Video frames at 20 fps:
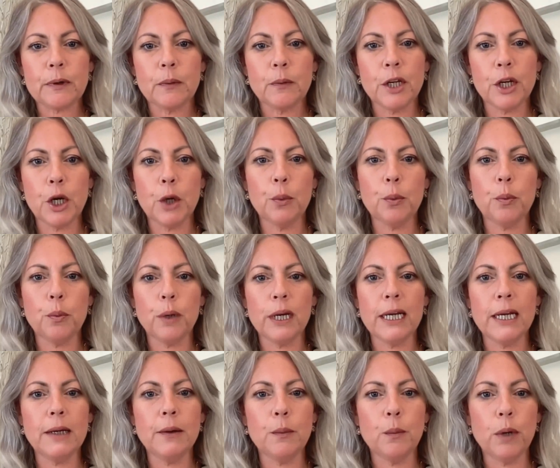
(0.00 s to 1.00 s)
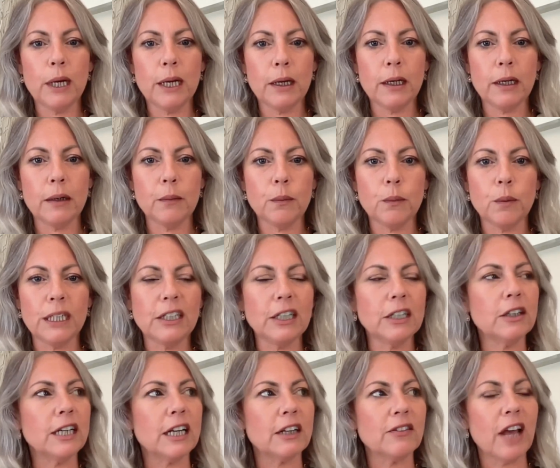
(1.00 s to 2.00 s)
We
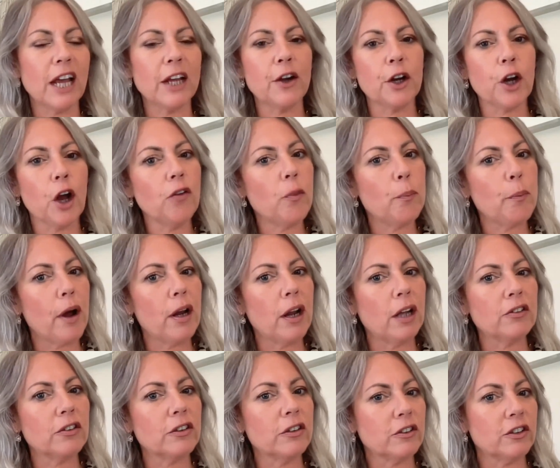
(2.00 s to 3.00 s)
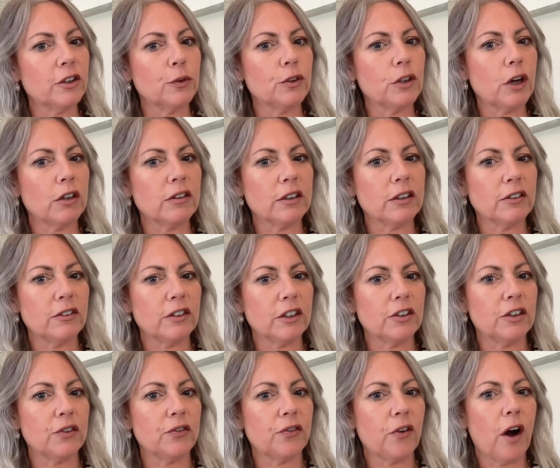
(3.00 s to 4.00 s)
didn't get taken over by London until
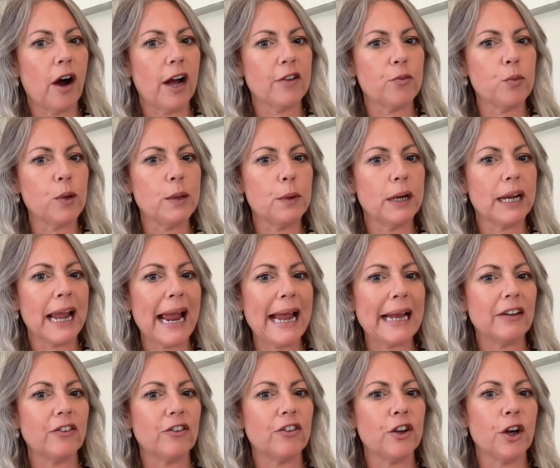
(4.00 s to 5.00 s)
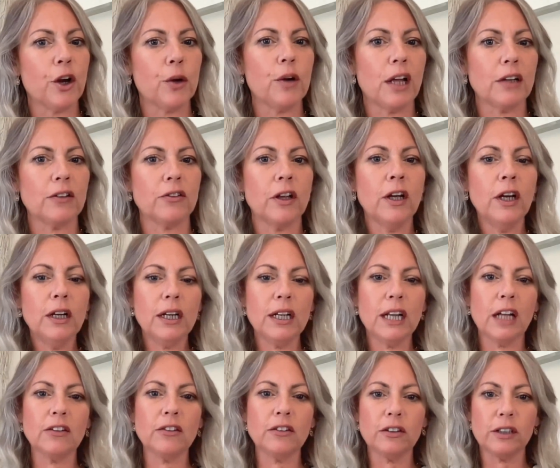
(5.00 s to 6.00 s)
1965. We were Kent.
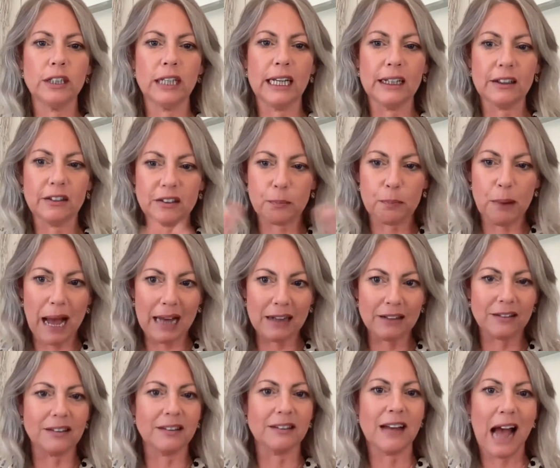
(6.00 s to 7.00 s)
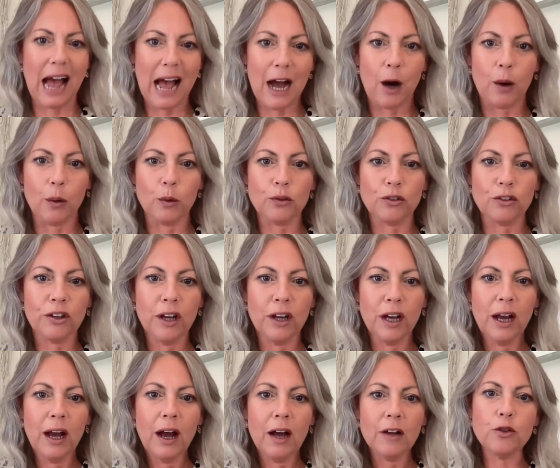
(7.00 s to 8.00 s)
London expanded out,
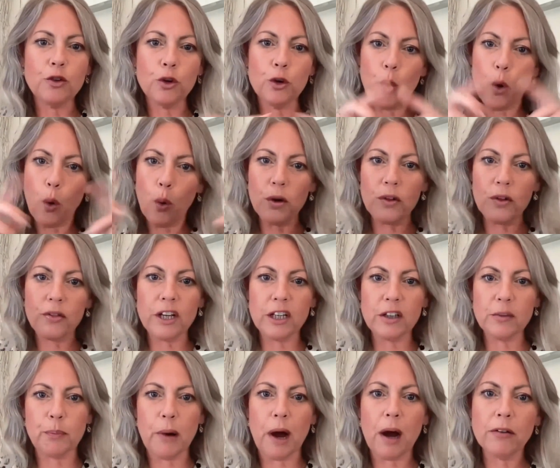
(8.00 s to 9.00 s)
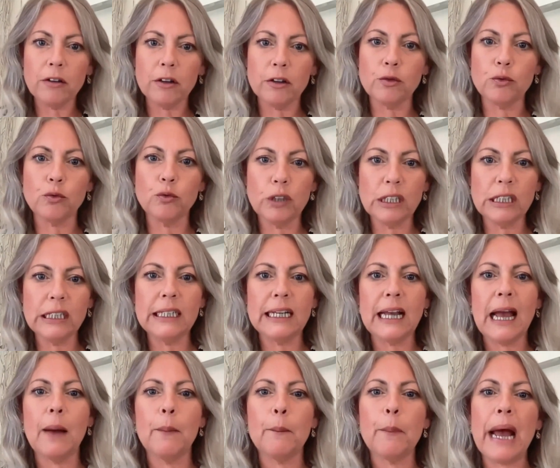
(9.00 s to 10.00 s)
do all of these boroughs really
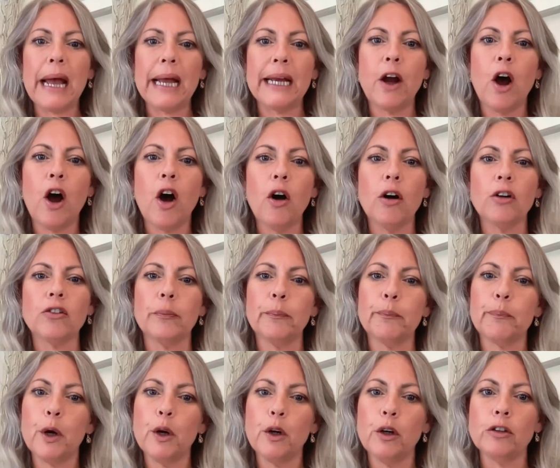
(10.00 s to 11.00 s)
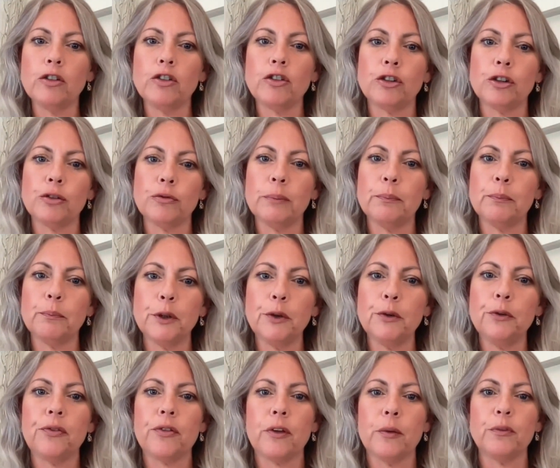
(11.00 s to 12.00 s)
campaign hard and push to
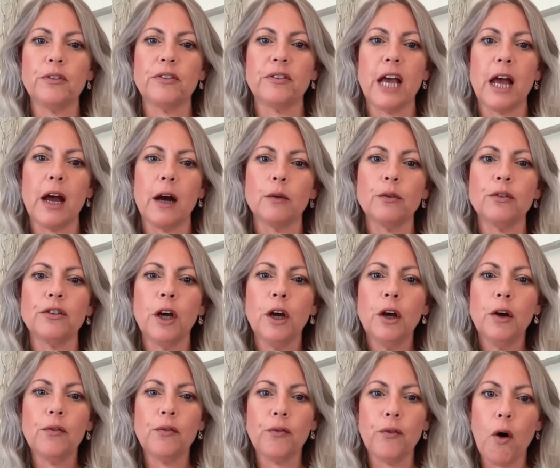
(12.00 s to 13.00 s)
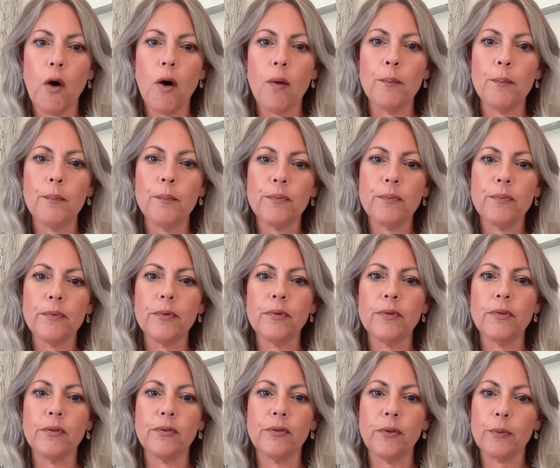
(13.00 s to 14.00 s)
remove themselves from
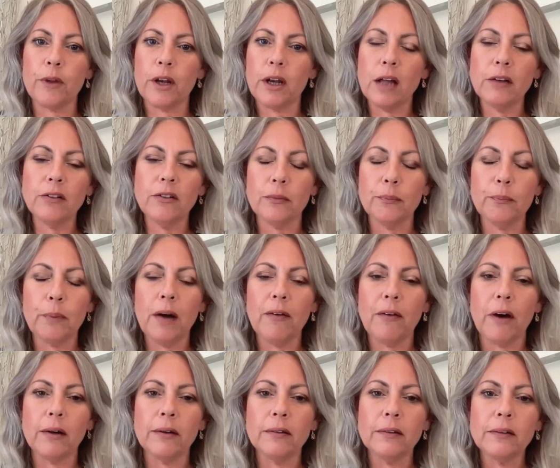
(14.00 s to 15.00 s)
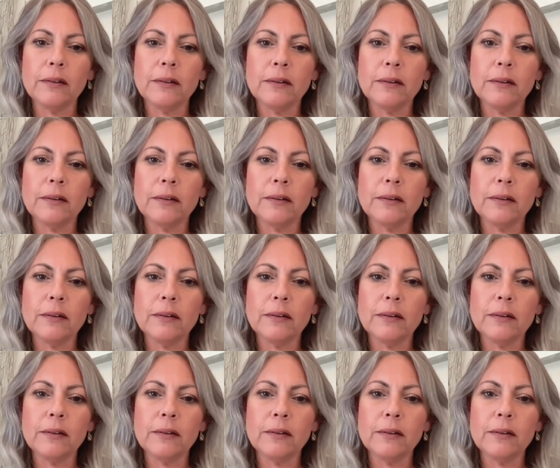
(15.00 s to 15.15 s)
the London borough.